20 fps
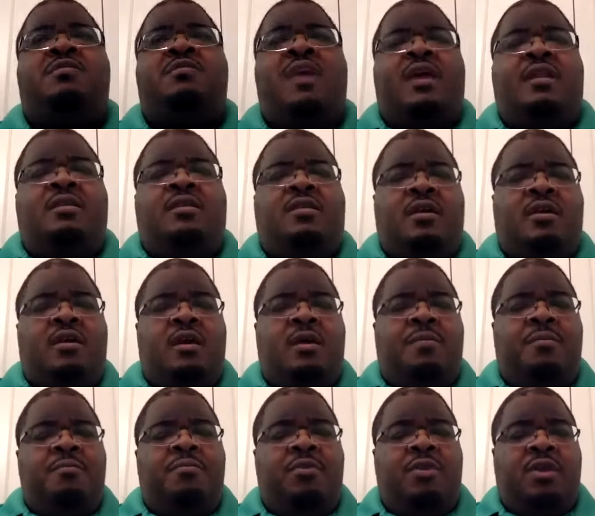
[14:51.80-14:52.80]
that dug
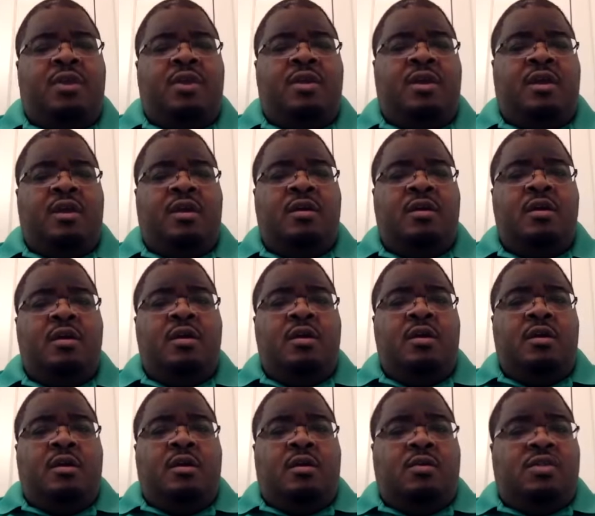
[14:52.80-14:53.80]
up and put in there.
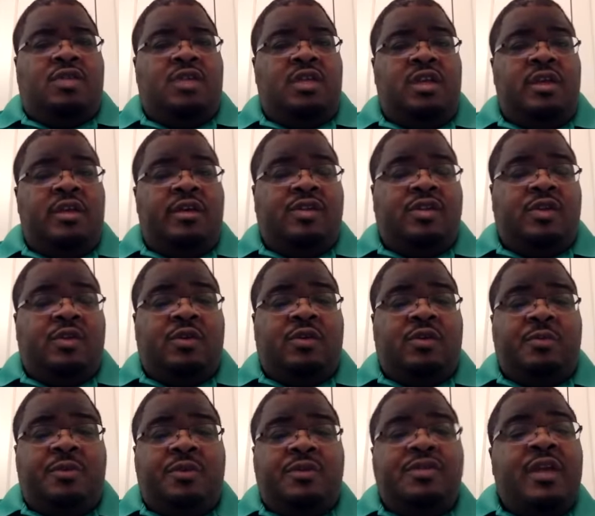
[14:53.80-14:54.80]
You know, 10 years ago, this
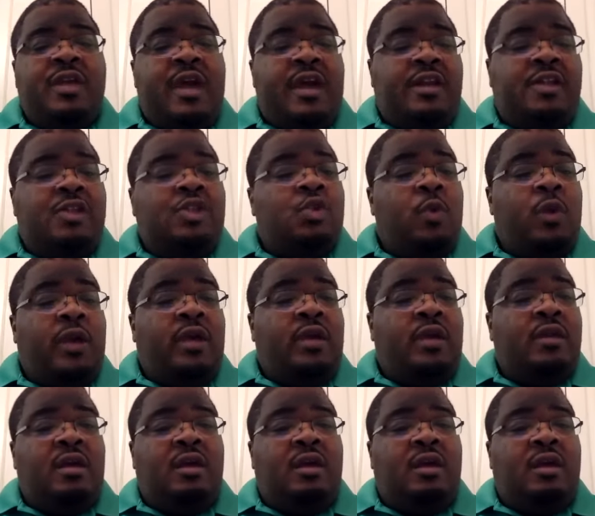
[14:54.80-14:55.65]
person had a joint,